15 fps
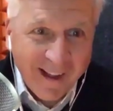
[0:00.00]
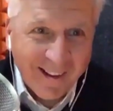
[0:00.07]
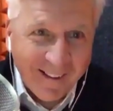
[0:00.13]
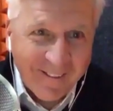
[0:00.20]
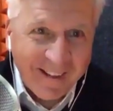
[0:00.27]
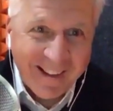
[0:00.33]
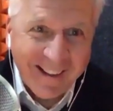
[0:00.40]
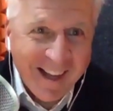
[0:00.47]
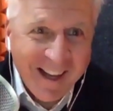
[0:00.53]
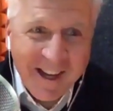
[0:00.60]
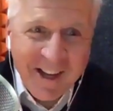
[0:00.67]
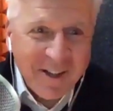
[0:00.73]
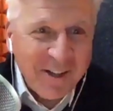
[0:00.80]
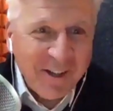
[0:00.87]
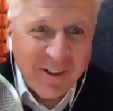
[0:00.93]
I mean,
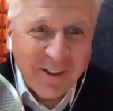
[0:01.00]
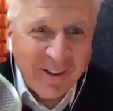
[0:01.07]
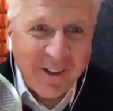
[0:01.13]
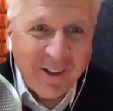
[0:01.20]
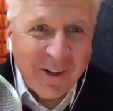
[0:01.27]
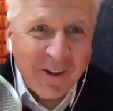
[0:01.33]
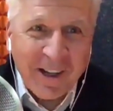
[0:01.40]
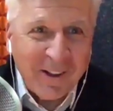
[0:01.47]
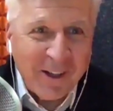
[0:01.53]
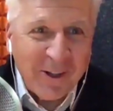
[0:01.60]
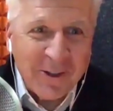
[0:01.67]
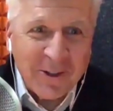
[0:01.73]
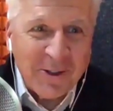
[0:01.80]
you don't get those